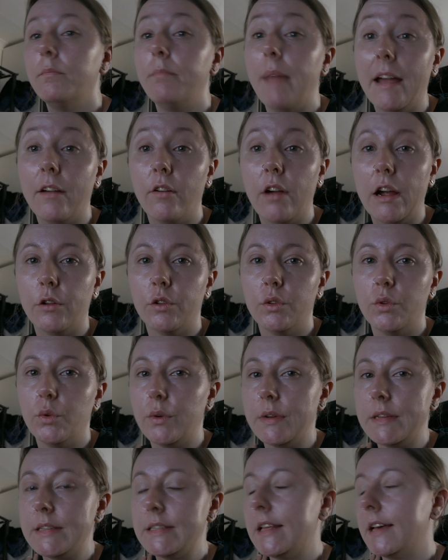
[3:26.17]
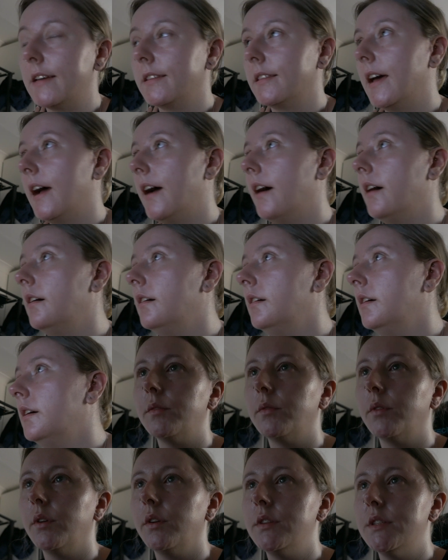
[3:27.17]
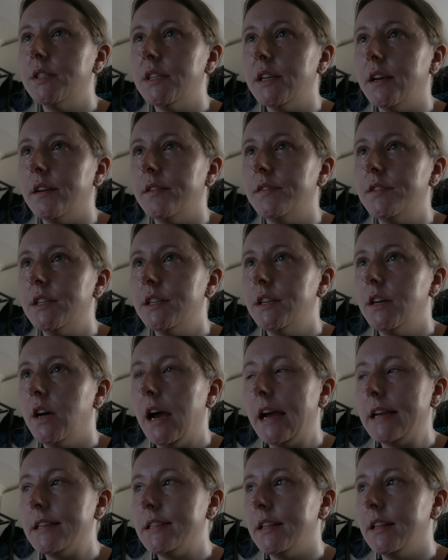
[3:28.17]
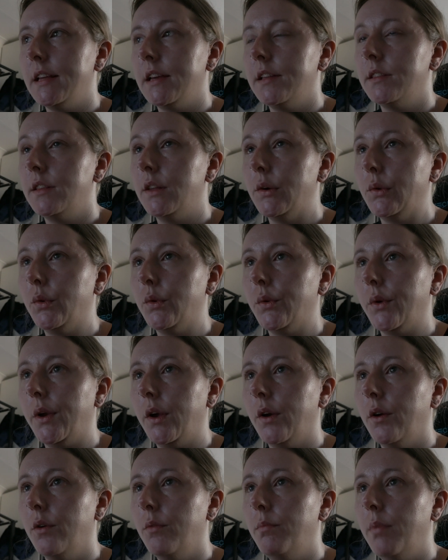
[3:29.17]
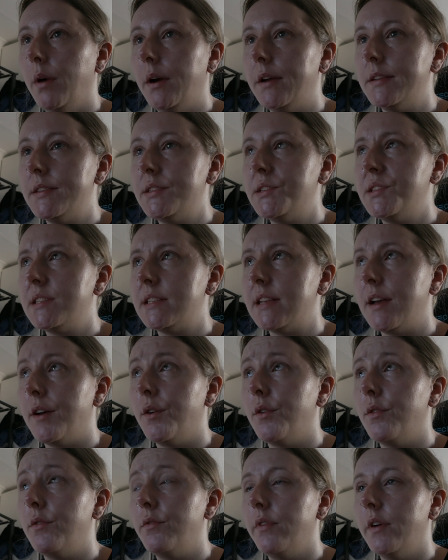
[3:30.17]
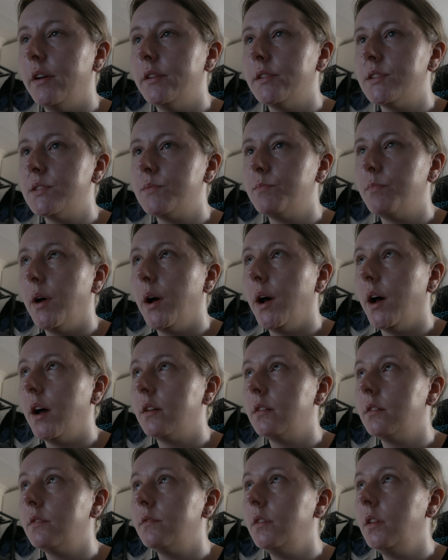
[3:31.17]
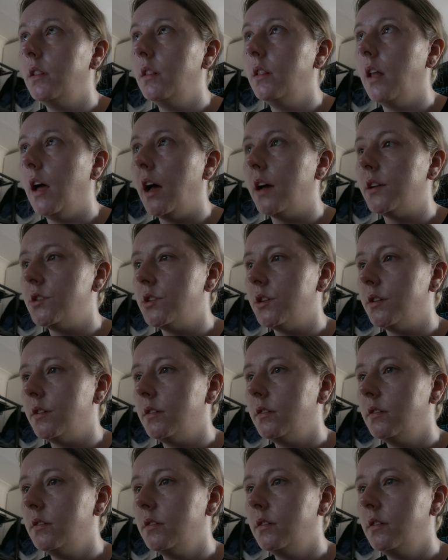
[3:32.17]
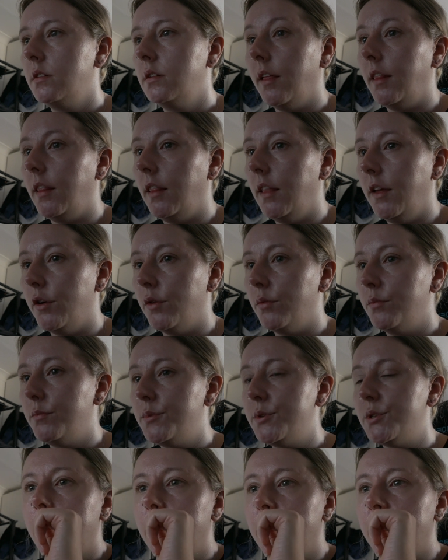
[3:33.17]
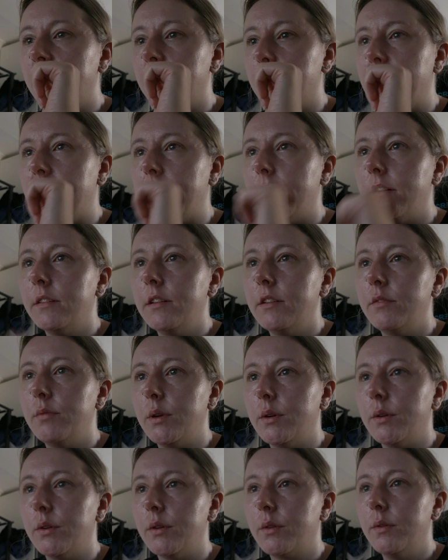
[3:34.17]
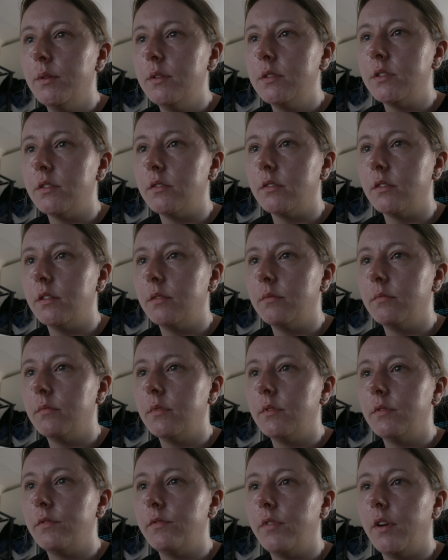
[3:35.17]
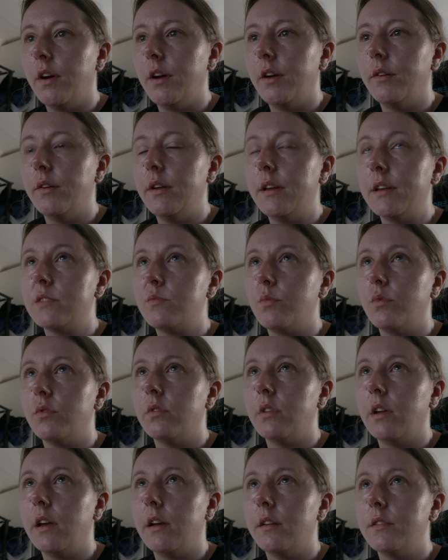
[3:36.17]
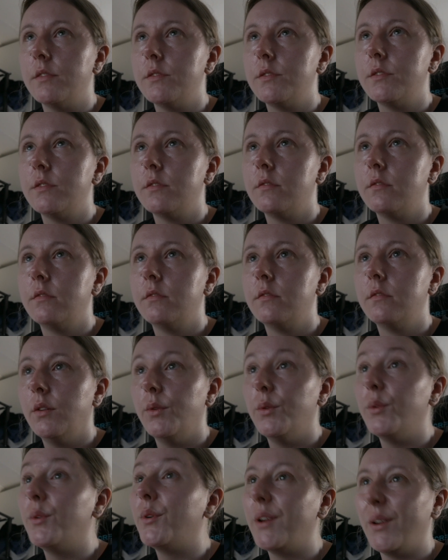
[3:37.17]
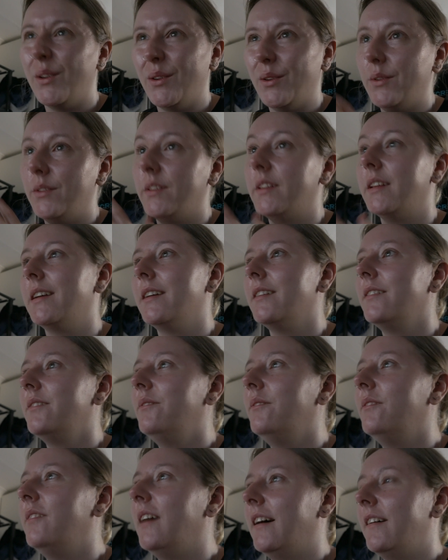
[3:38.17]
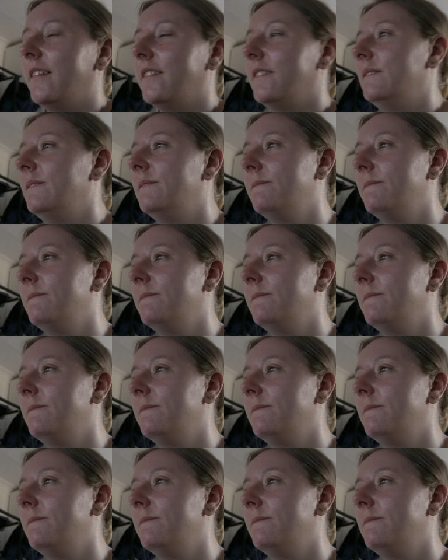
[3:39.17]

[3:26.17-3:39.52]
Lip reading: background noise like that. I'm going to have to isolate the audio by itself, and it's part of a larger clip. And apparently if you go to QuickTime, file export as audio only. Wow,